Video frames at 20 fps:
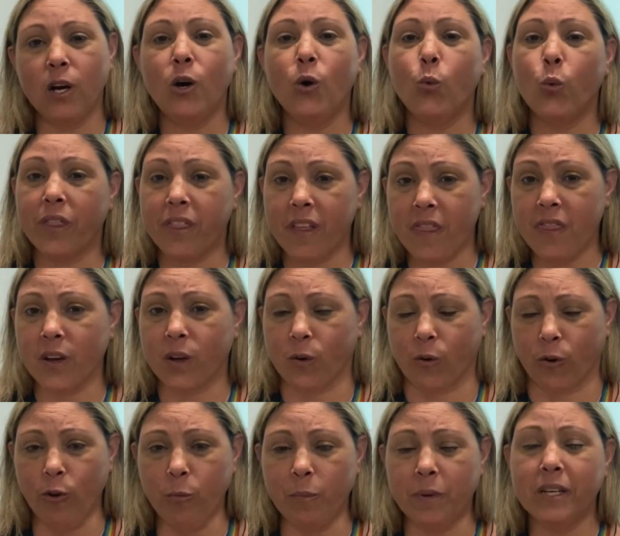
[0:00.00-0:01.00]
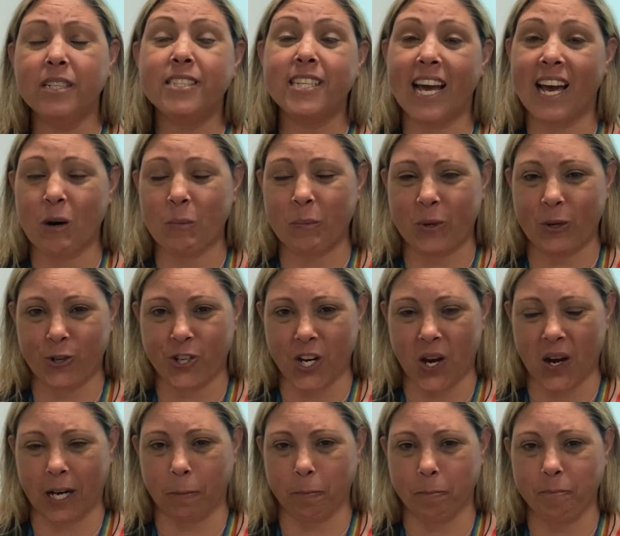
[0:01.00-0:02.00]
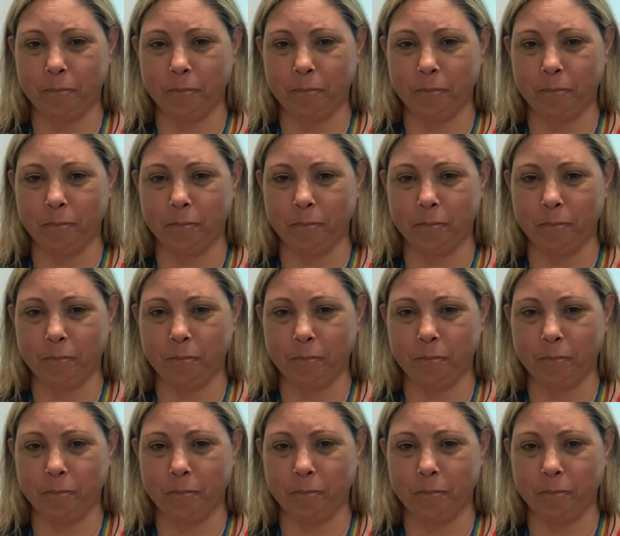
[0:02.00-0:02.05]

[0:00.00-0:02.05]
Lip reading: within the group to help you shine.